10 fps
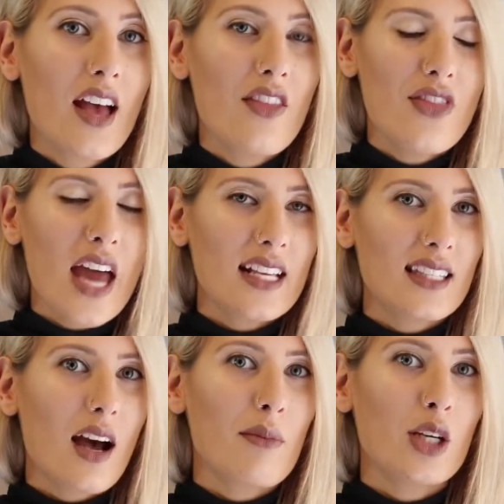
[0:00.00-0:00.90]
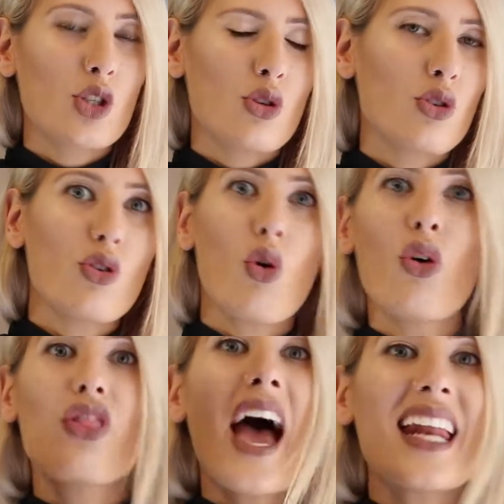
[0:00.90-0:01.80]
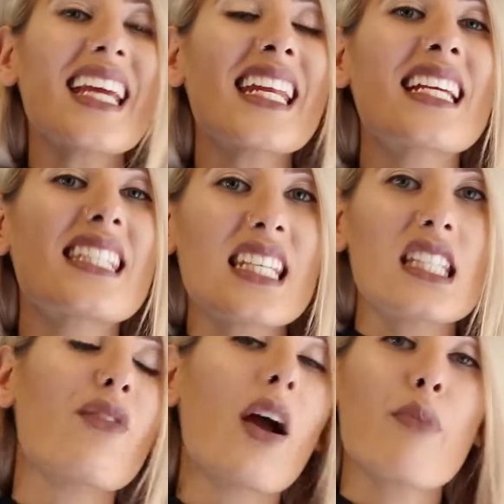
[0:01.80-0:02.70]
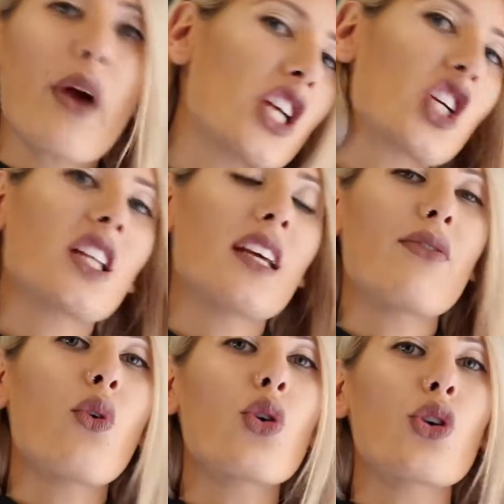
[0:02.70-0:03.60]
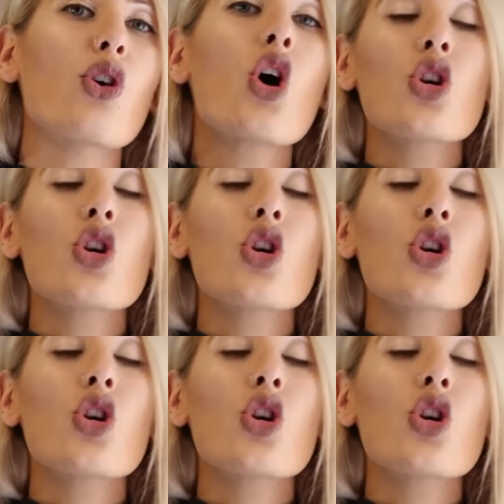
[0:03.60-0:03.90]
that it's coming to you or that it exists vibrationally for you.